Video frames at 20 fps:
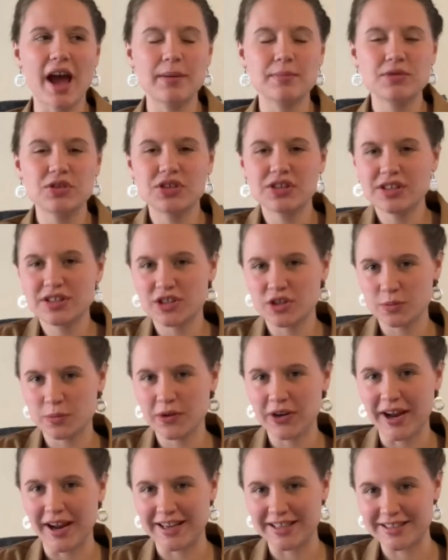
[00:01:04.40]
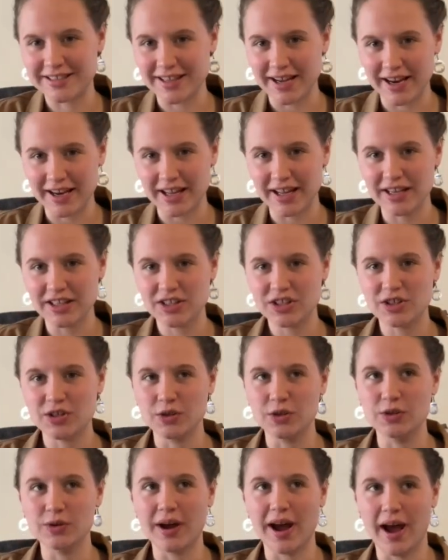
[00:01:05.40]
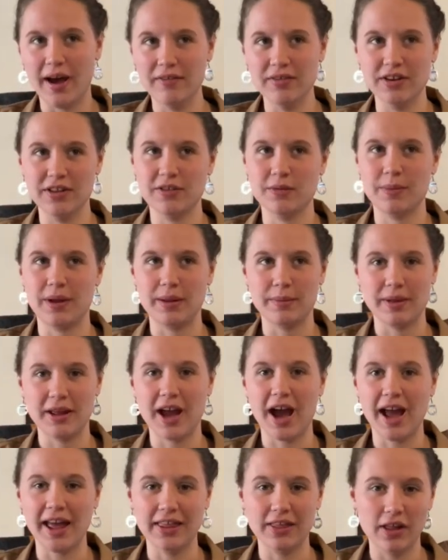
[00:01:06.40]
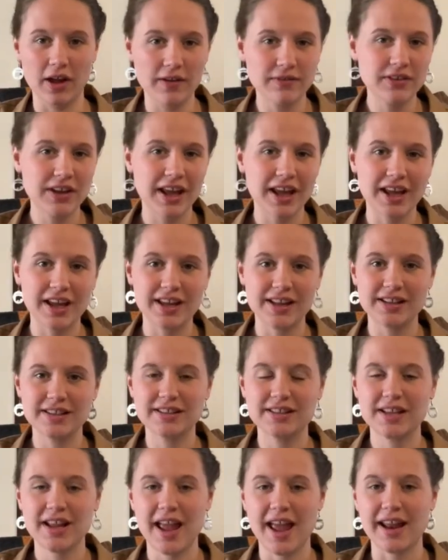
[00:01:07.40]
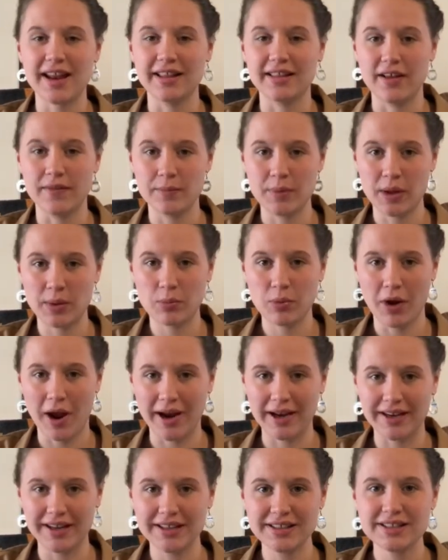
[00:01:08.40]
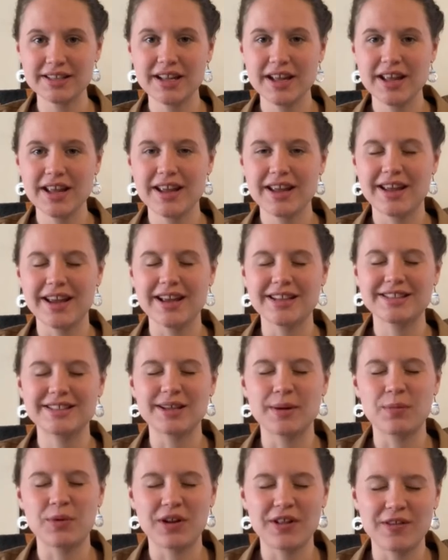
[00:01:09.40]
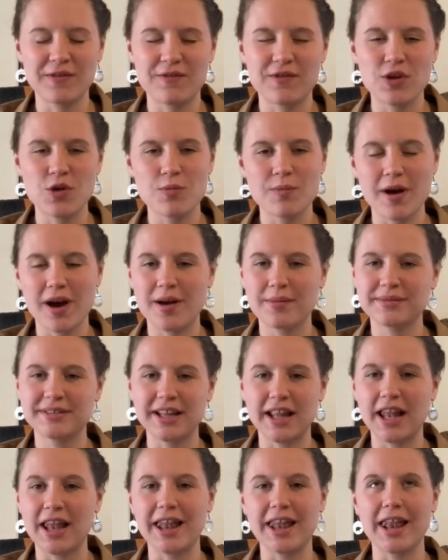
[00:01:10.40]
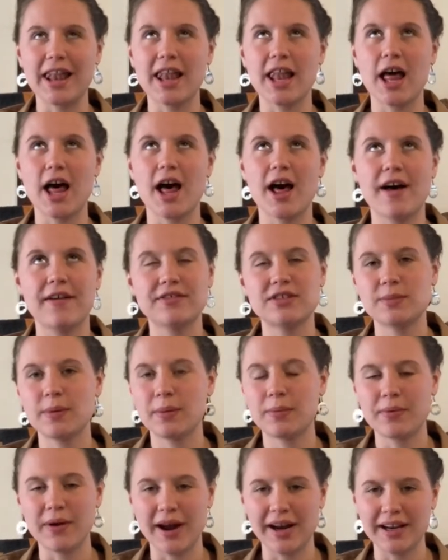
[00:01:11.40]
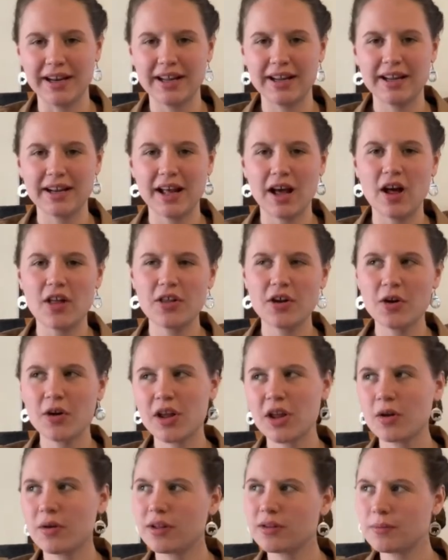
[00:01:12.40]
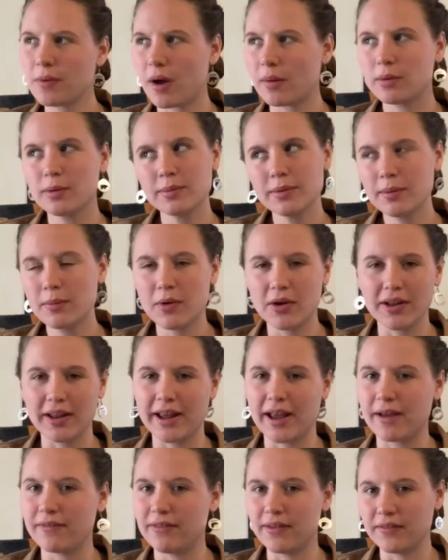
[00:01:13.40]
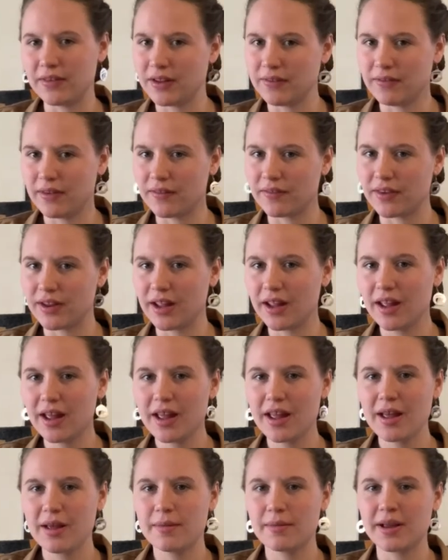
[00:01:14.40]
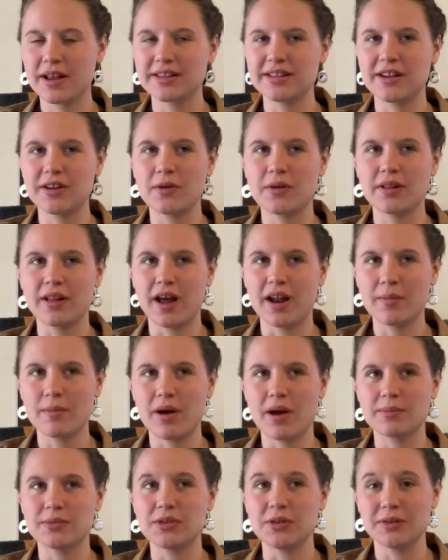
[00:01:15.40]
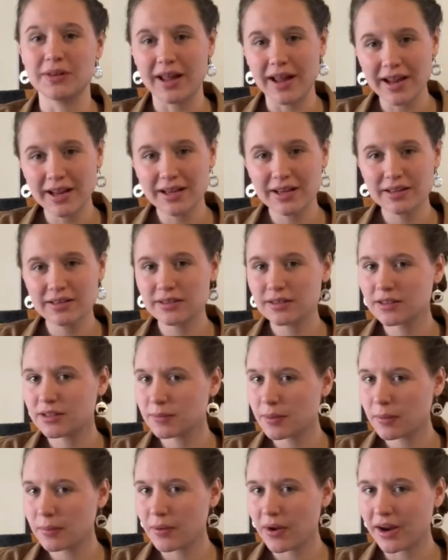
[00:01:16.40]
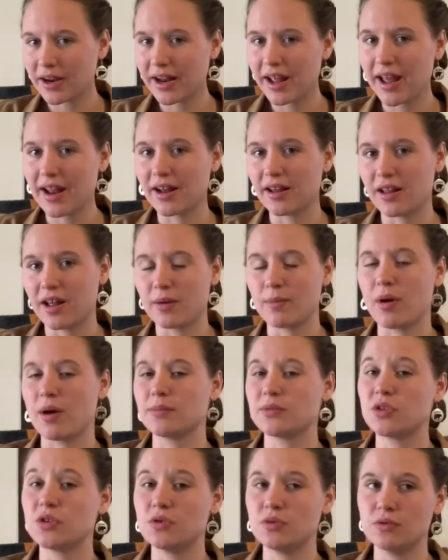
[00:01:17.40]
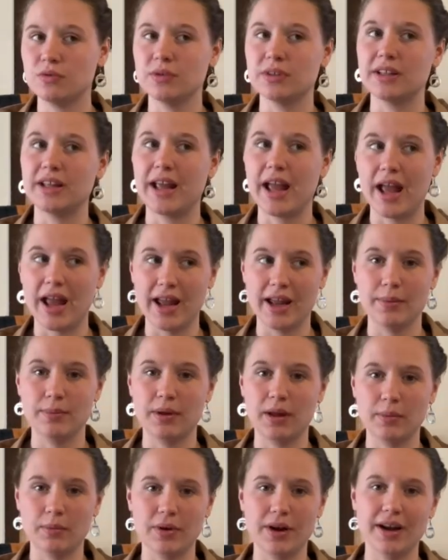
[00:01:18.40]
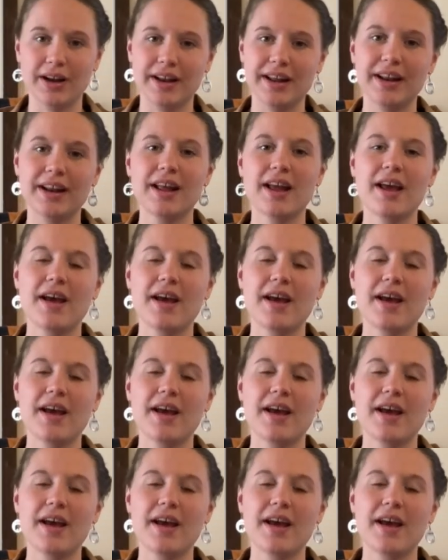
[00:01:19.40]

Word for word: I'm just super excited to have another baby. I love kids and I love being pregnant. Yes, I'm one of the few moms that love to be pregnant. Although, you know, it's probably more like a fifty fifty, because I know a lot of moms who like to be pregnant and a lot of moms who really hate being pregnant.